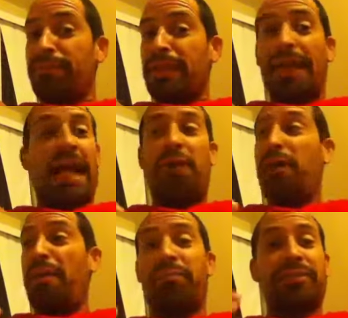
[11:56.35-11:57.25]
and how
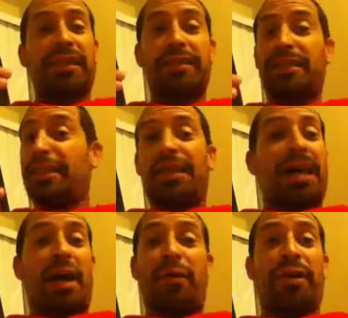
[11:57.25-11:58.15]
I present it.
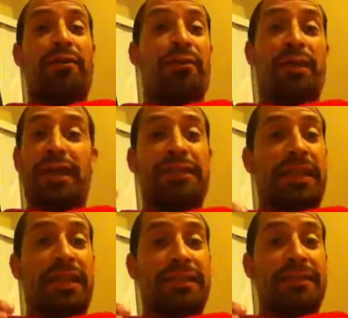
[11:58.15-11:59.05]
I don't give a rat's
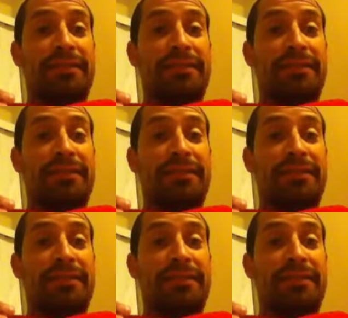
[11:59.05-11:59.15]
ass.